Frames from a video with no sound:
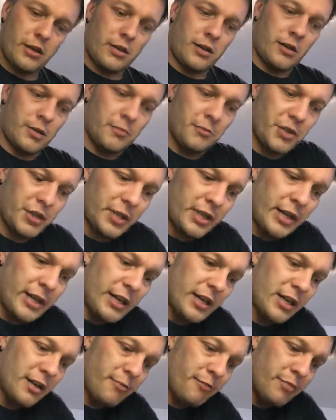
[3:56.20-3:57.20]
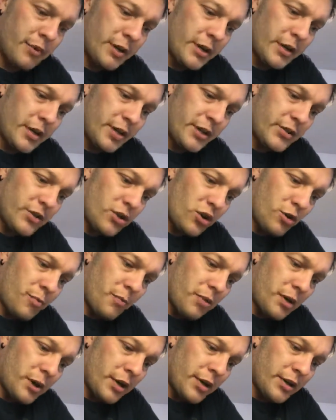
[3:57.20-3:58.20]
I'm just getting a bit of soap
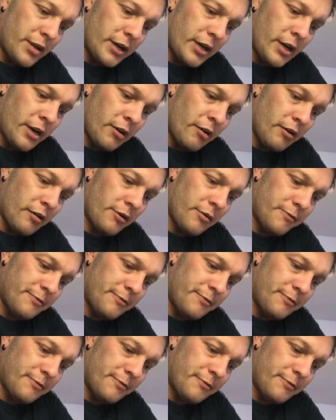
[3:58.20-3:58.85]
on there.